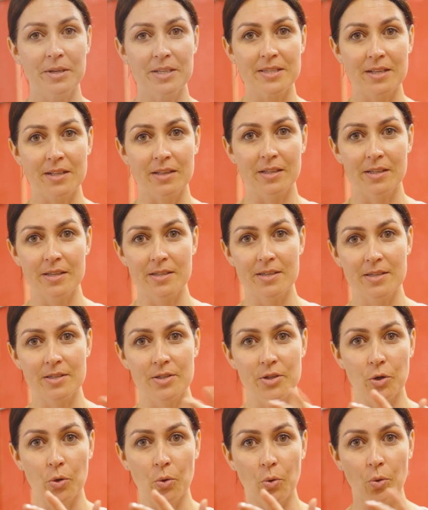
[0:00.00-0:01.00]
basically this is
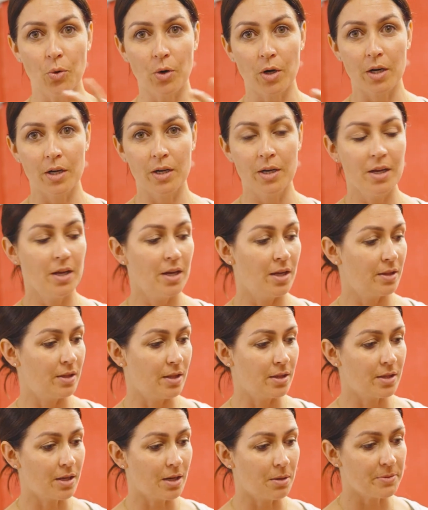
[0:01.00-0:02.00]
the core
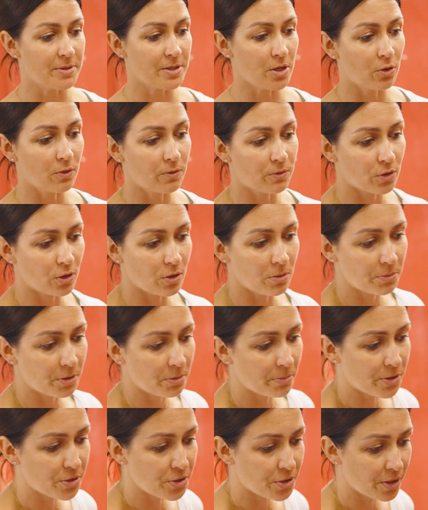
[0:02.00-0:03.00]
that comes out from the
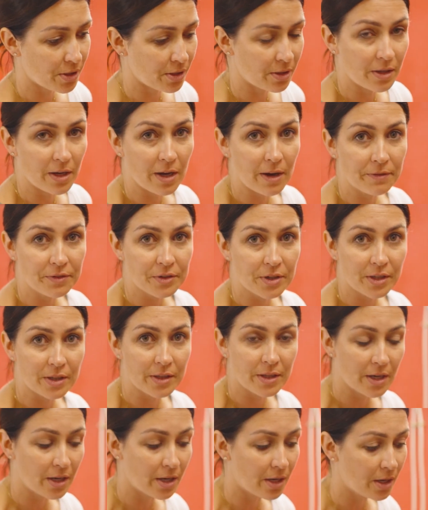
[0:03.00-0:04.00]
machine after
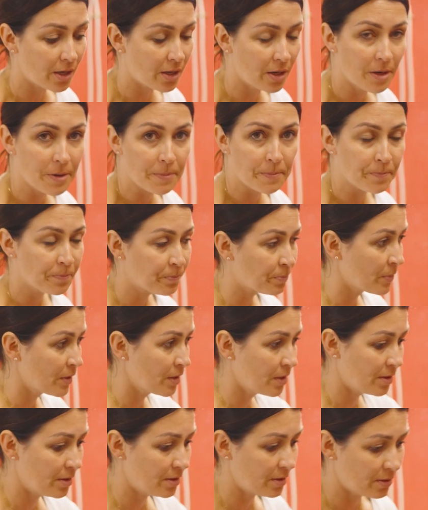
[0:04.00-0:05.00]
the
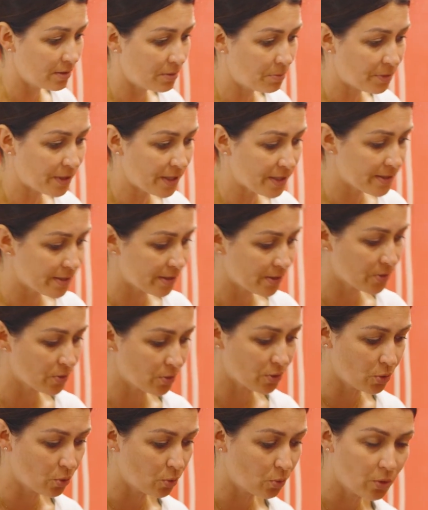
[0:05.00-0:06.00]
pressing.
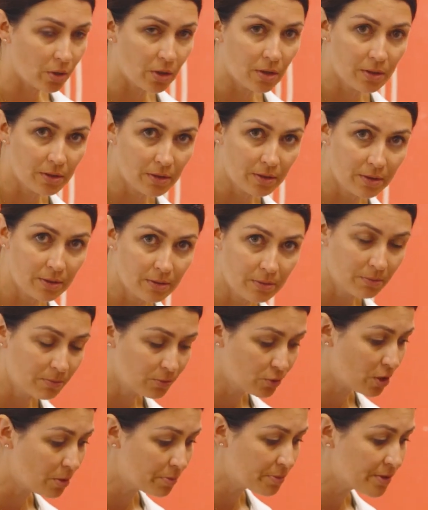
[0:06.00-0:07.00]
So the oil
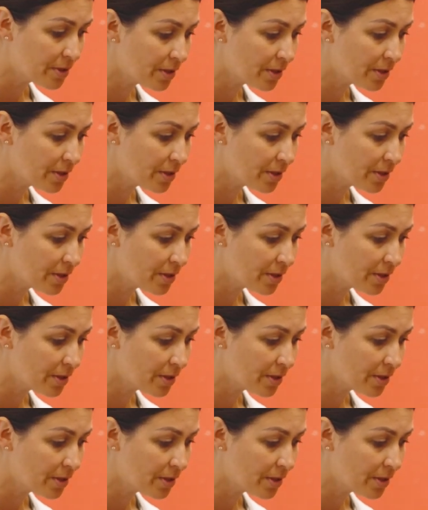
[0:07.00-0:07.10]
drops